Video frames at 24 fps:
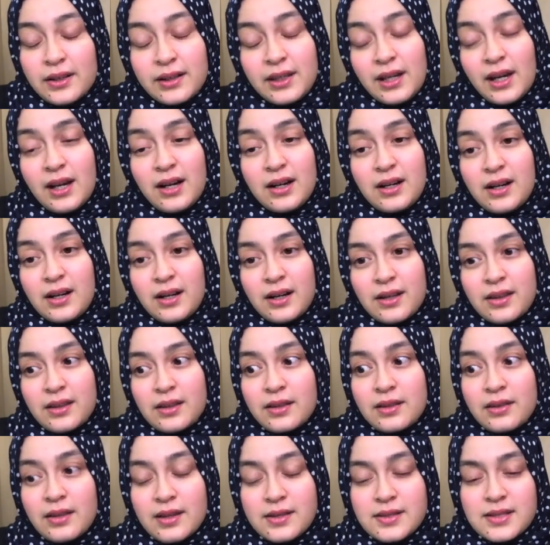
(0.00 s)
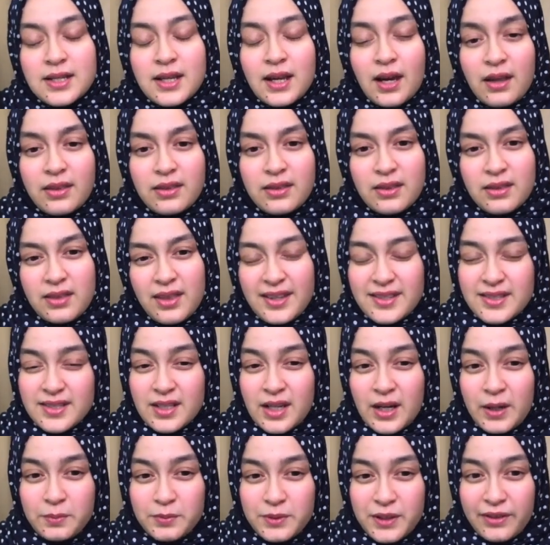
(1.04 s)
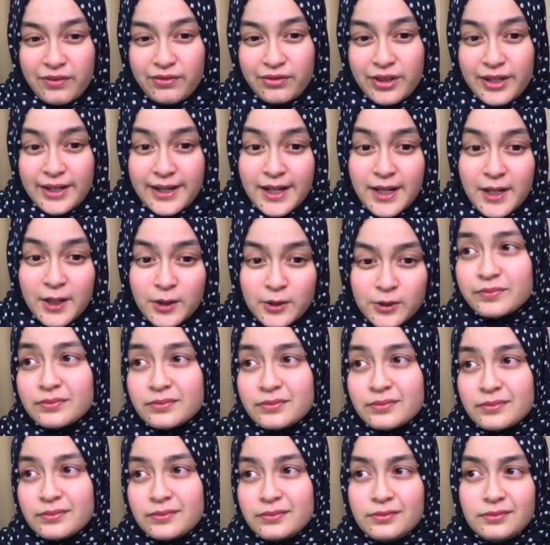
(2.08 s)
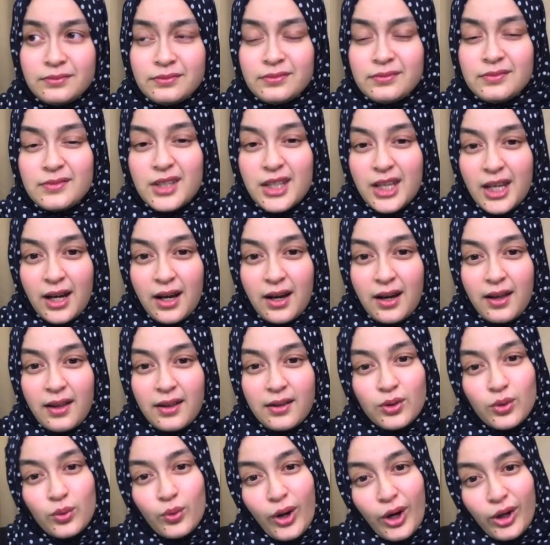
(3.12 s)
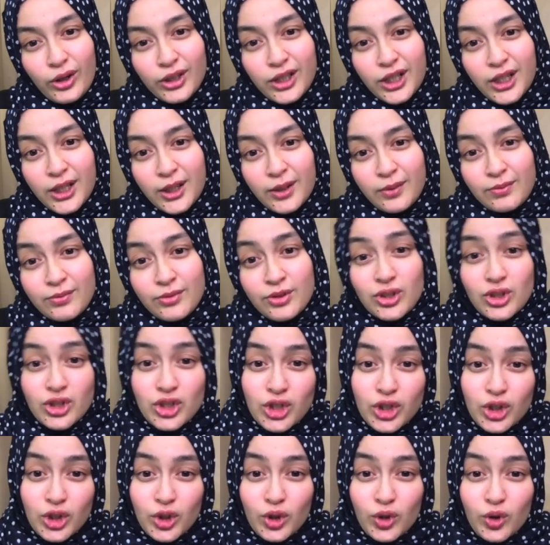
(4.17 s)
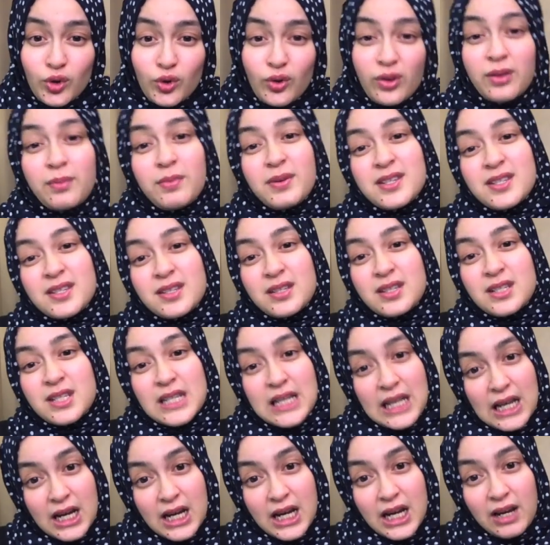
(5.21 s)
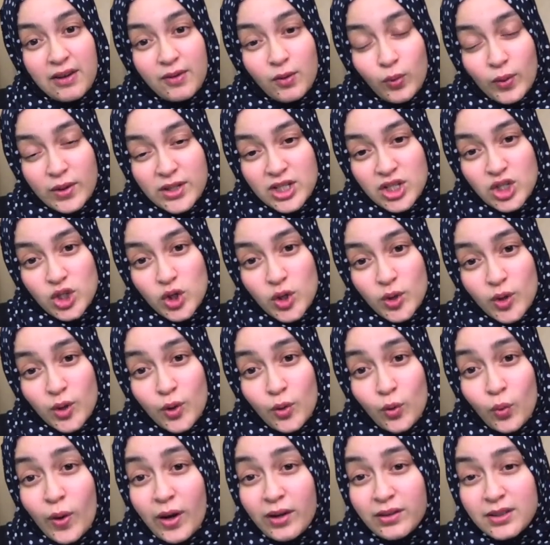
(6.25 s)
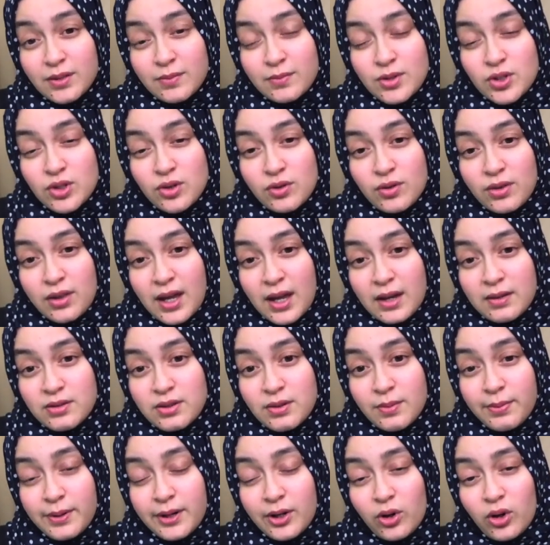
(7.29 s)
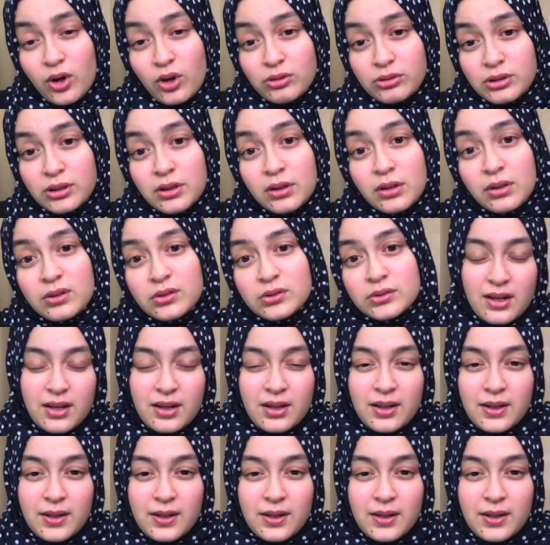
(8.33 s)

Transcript: I think that's it. I think that's the update for now. Yeah, welcome to the business life. Welcome to the entrepreneur world.